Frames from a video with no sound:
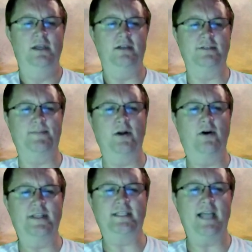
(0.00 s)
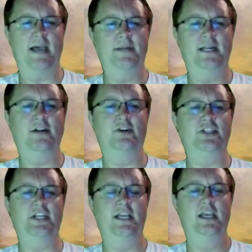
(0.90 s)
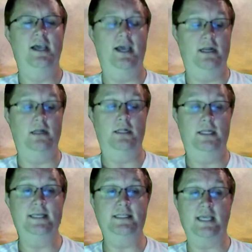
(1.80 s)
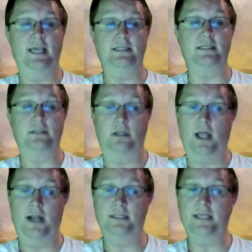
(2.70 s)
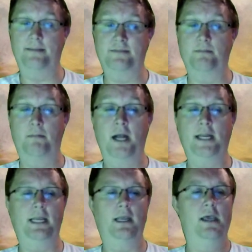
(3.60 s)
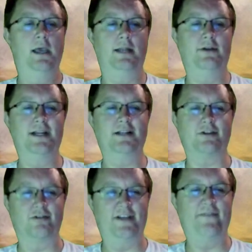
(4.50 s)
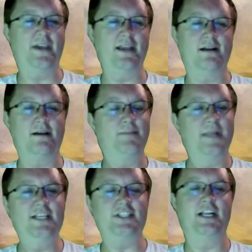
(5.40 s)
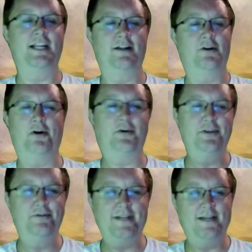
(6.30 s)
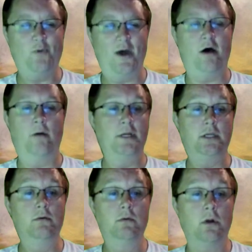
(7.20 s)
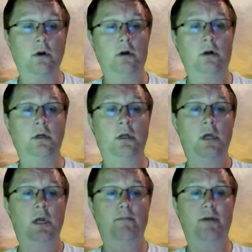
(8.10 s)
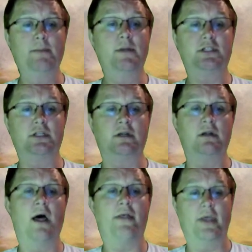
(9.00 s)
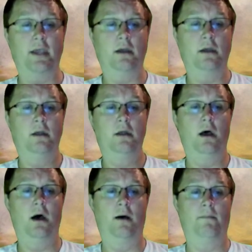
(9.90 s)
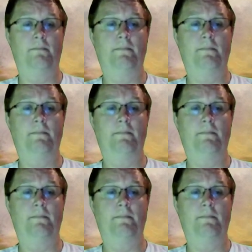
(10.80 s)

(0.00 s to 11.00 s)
you spend all this time and energy and in these cases a lot of times money and you get a certificate of completion and oh you did well but you learned pretty much nothing um,